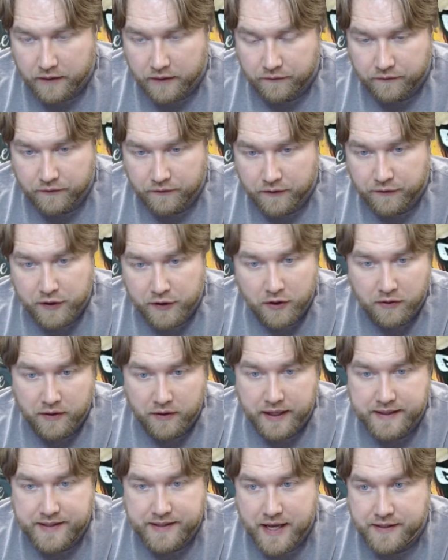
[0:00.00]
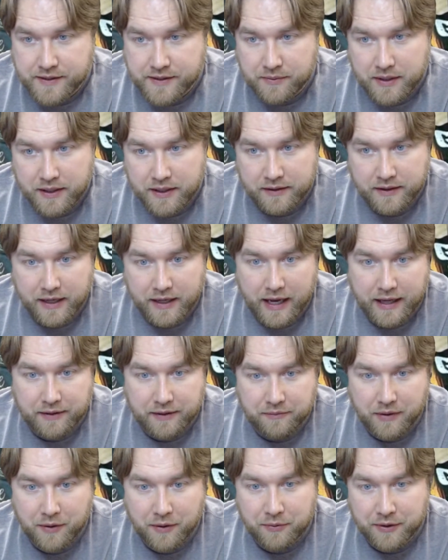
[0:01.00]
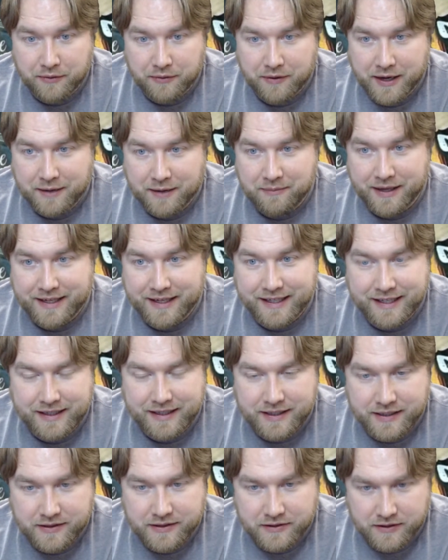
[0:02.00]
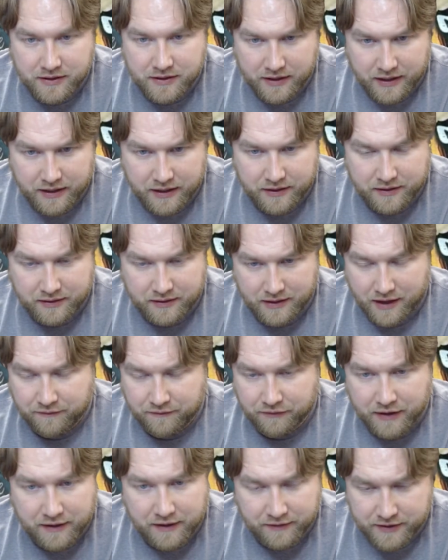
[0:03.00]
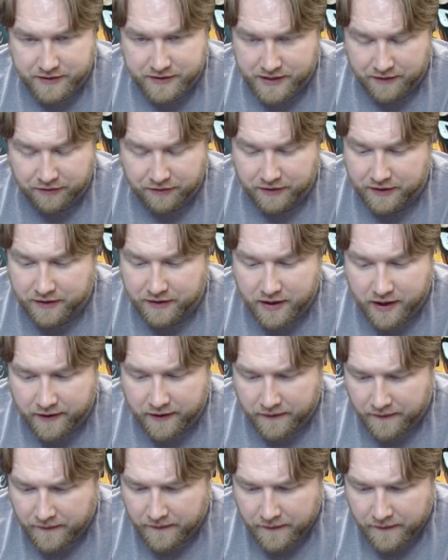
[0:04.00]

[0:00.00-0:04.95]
if you don't like sesame, then I wouldn't recommend getting these. That flavor is definitely there.